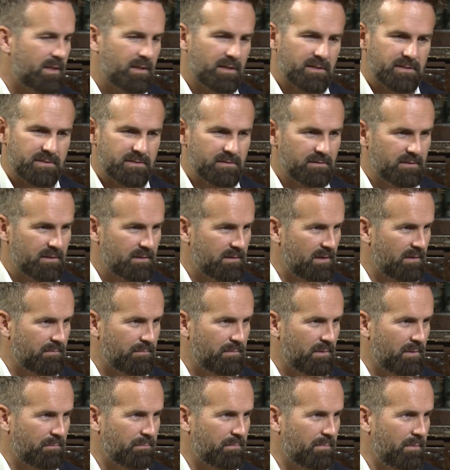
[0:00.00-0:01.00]
There's still
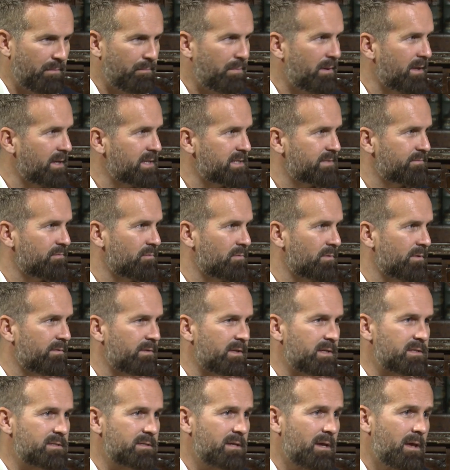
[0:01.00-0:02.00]
a place for all of
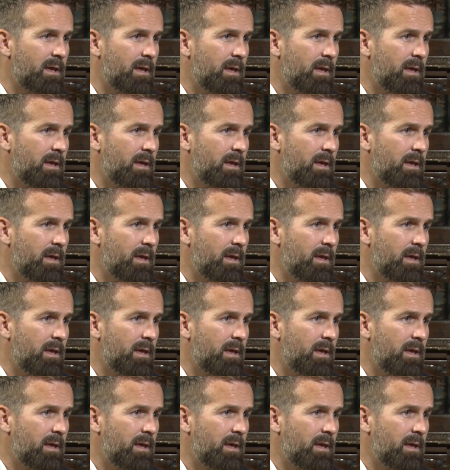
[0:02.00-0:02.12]
this.